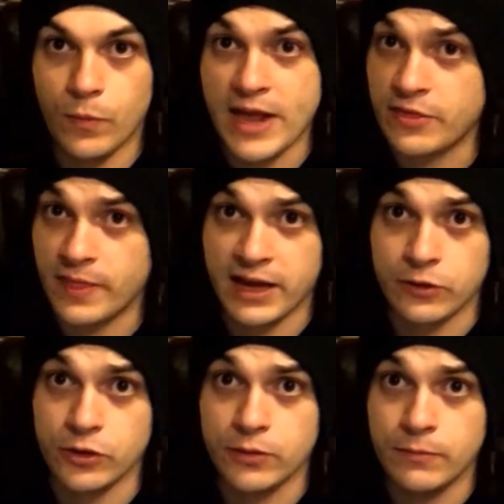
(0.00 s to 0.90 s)
Isn't that
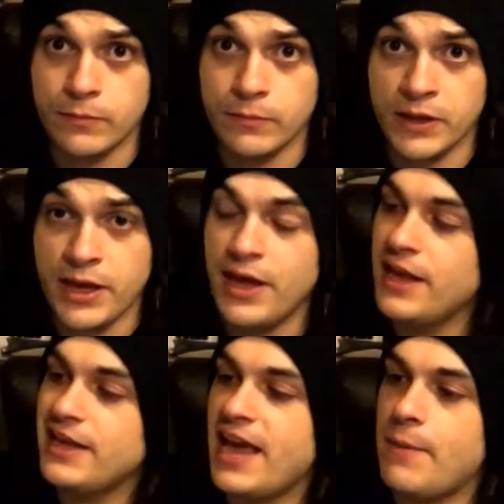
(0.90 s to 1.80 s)
good?
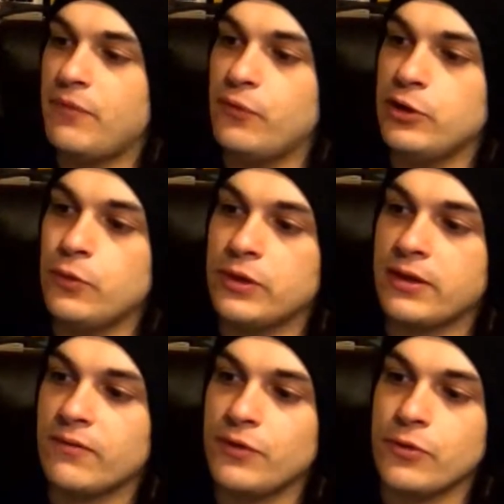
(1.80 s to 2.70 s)
Yeah, before you all get
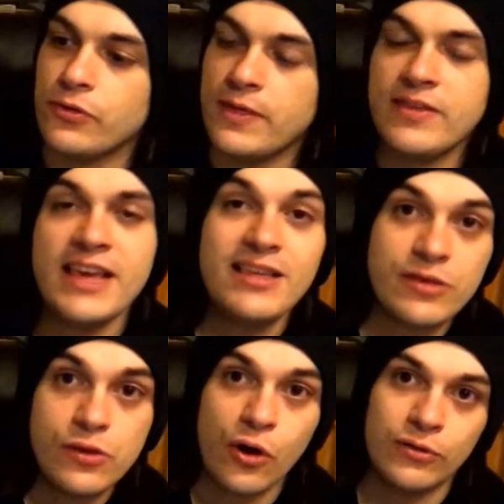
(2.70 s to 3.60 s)
confused, this is
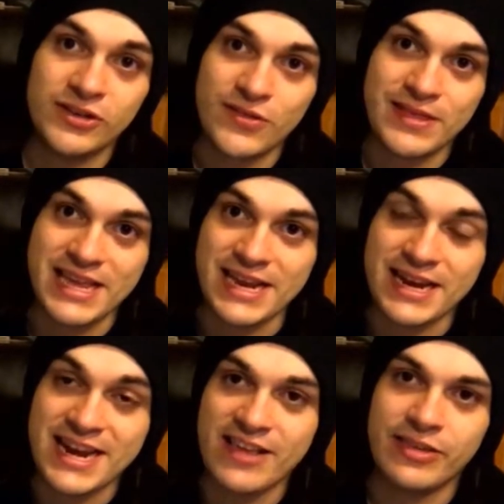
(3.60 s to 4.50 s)
not the
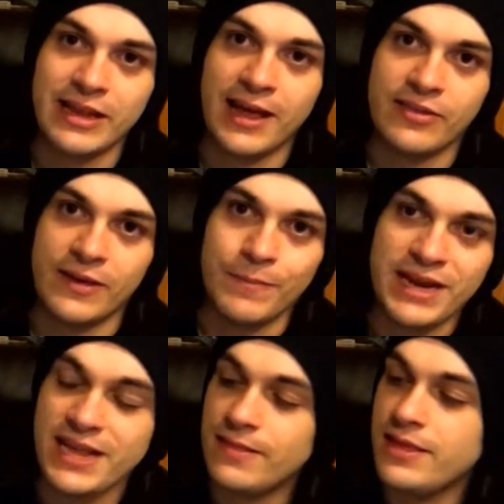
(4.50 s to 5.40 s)
NES Classic
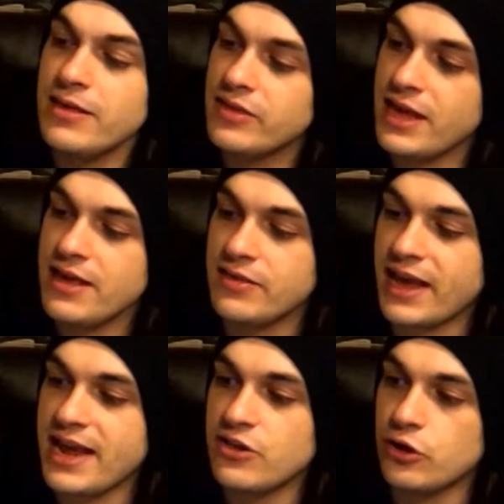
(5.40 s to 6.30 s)
Mini. This is
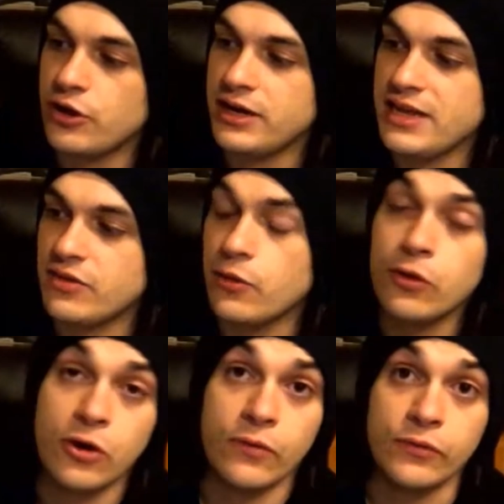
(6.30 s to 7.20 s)
a Chinese
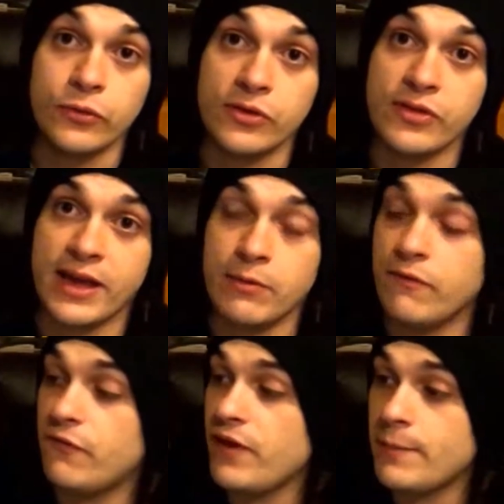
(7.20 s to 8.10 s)
knockoff, you could say,
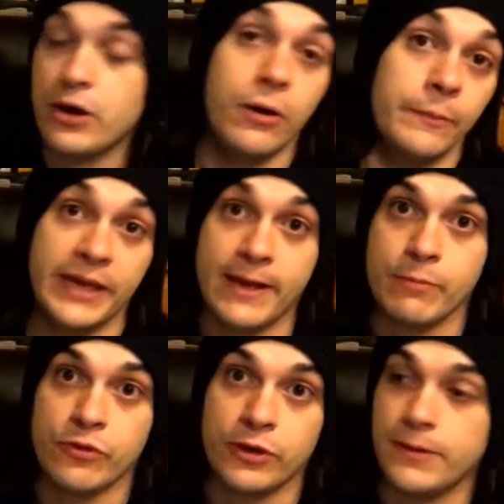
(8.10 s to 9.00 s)
with Famicom
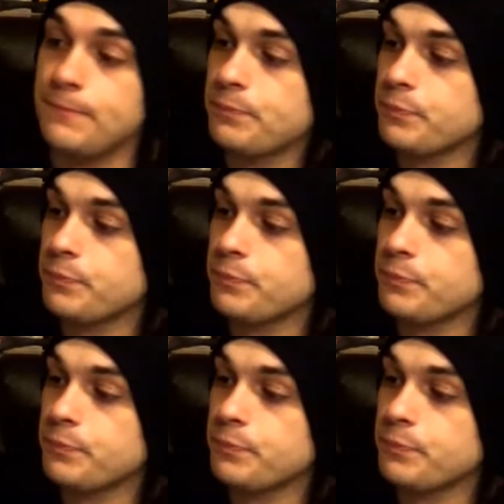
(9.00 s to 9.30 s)
games on it.